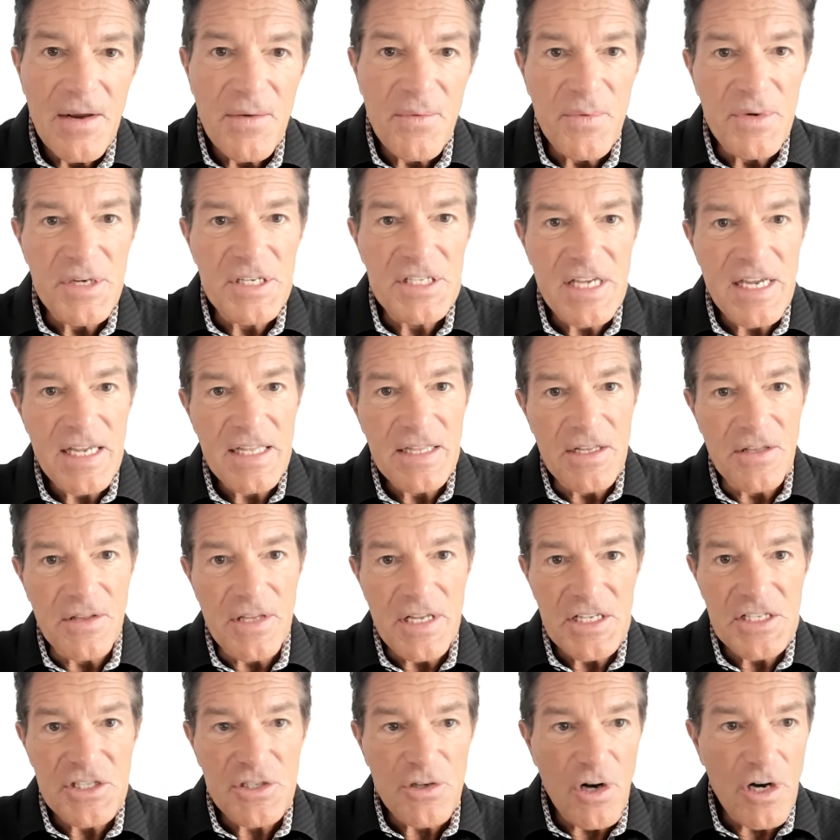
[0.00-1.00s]
We see in the
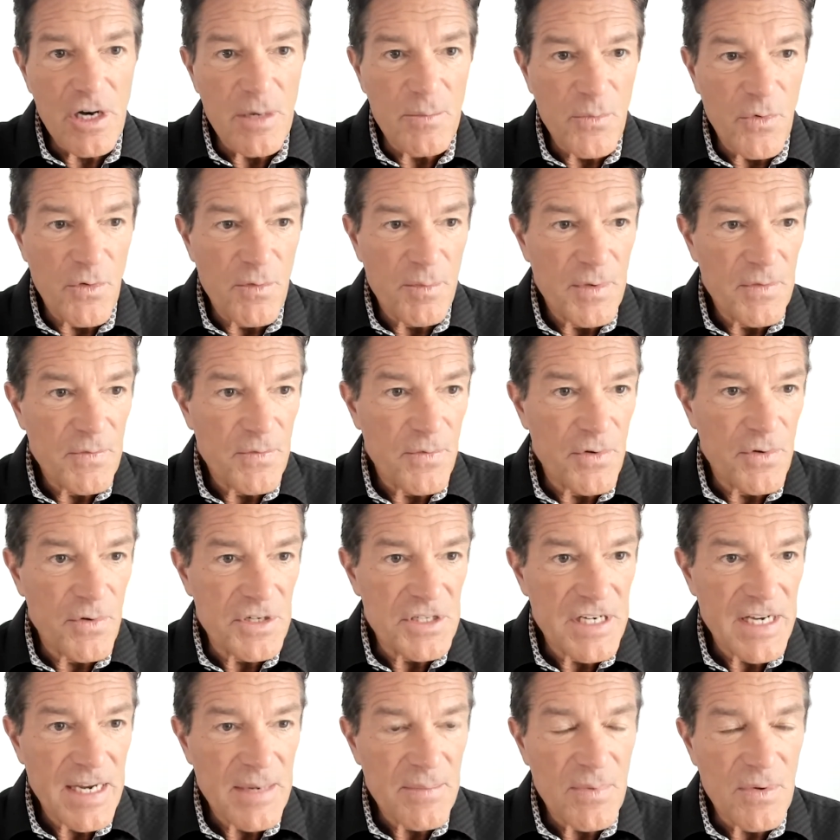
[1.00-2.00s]
lean startup movement, for
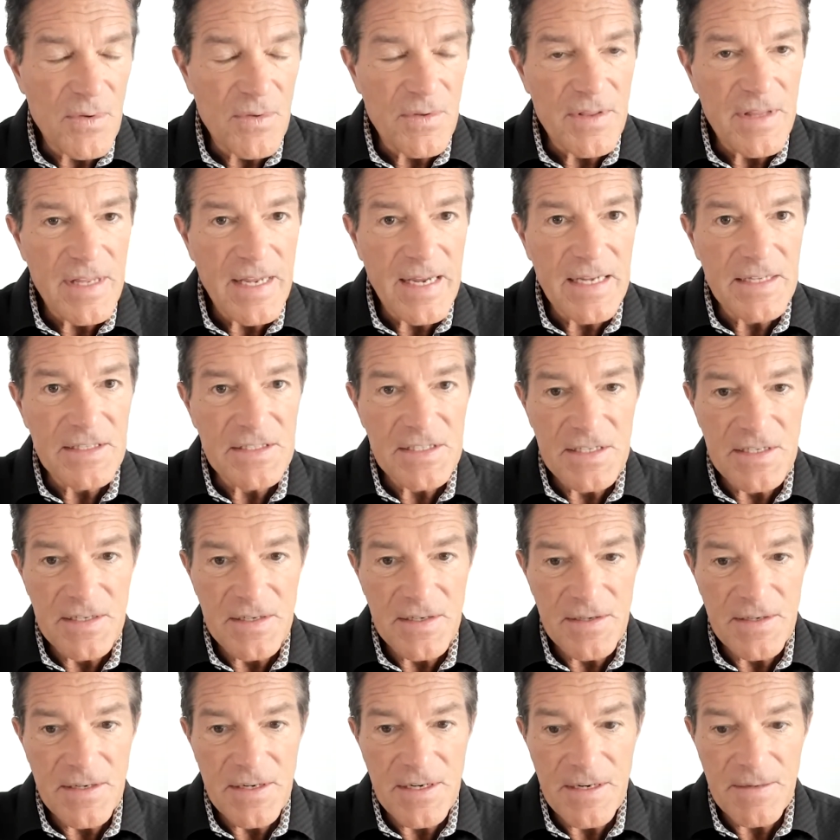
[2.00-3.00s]
example, that
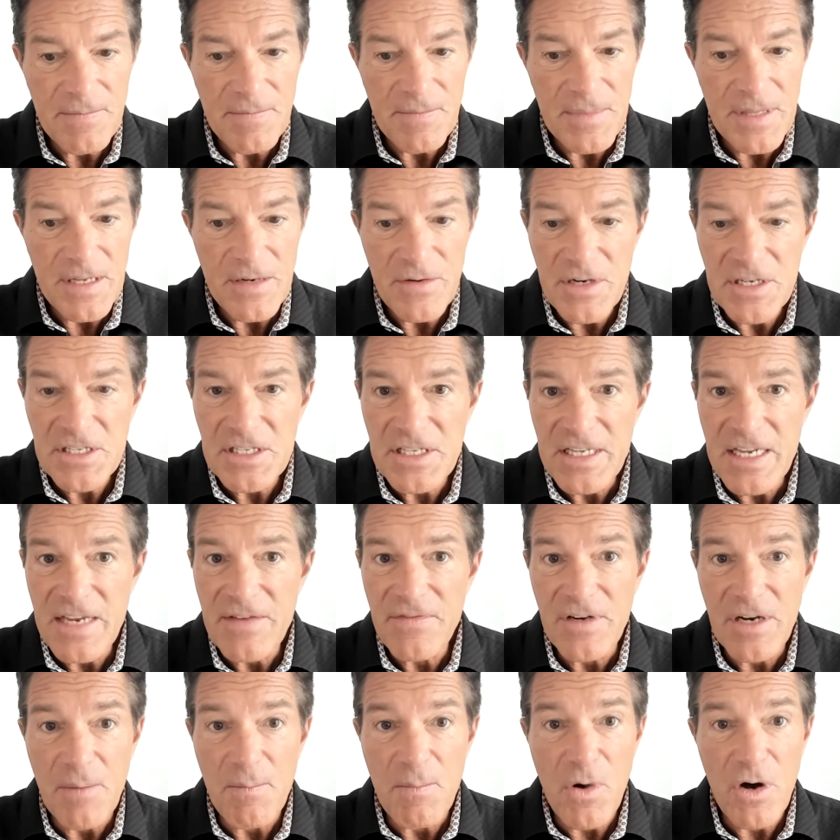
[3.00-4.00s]
there isn't
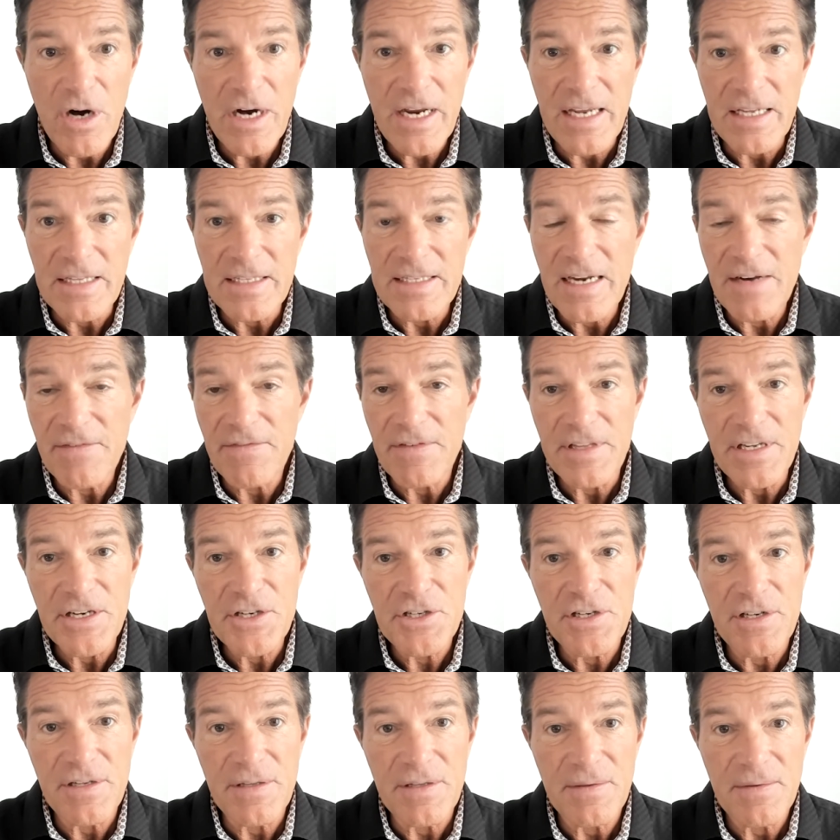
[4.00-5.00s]
even a market
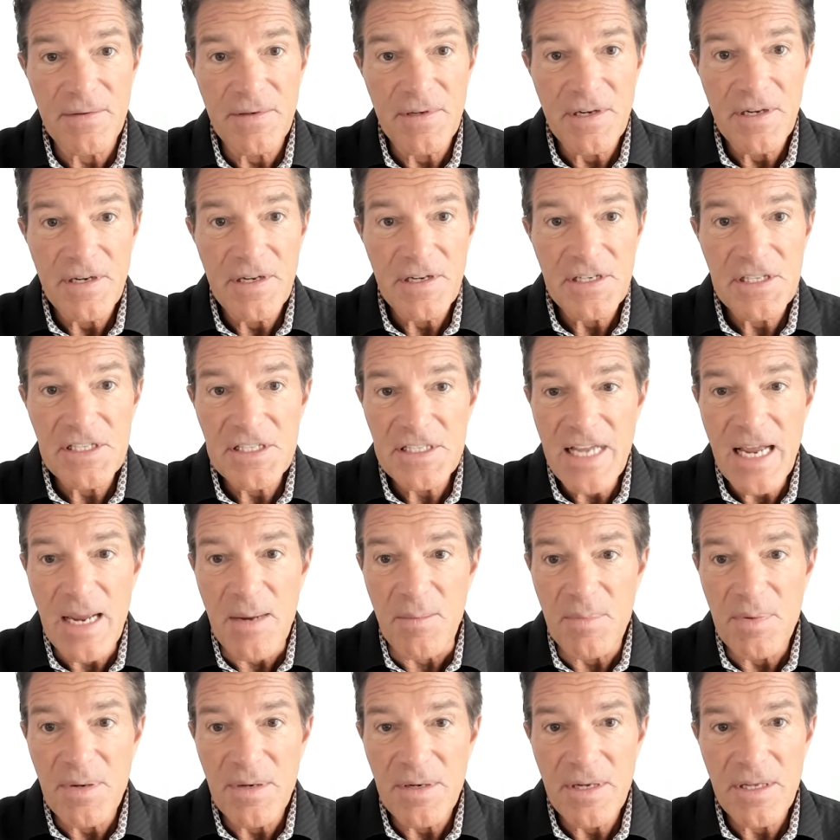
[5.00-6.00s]
definition
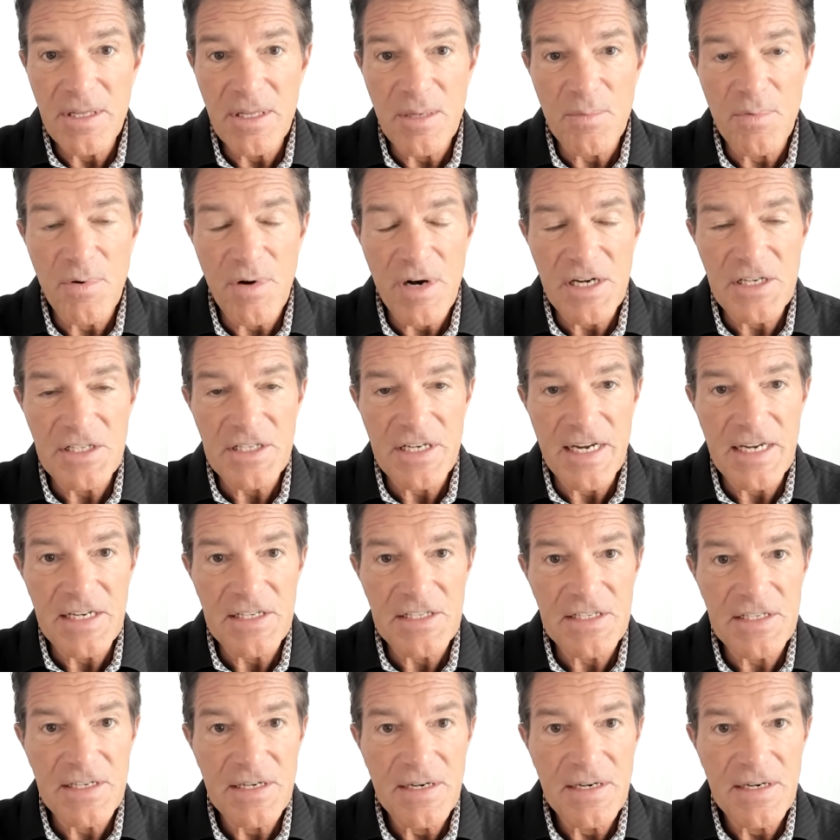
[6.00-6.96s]
step in the process.